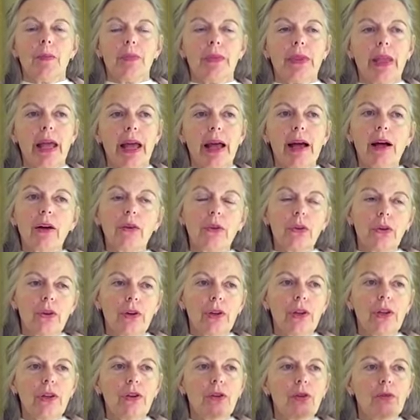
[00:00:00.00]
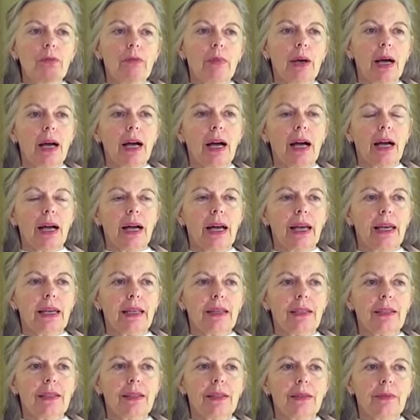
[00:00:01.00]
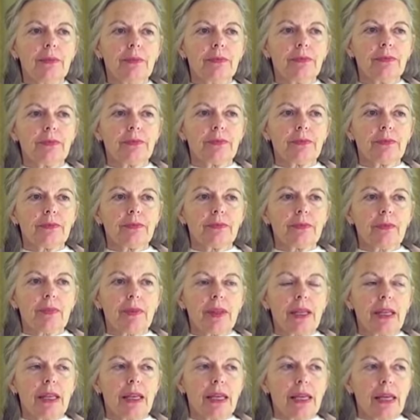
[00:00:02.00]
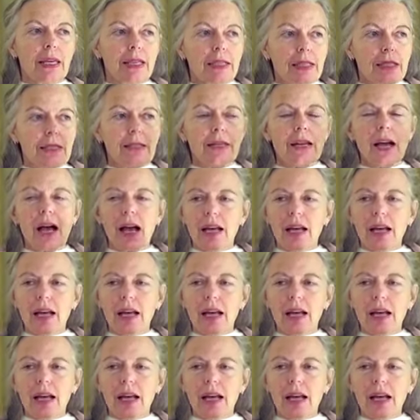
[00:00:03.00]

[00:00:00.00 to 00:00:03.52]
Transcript: Now, new mind is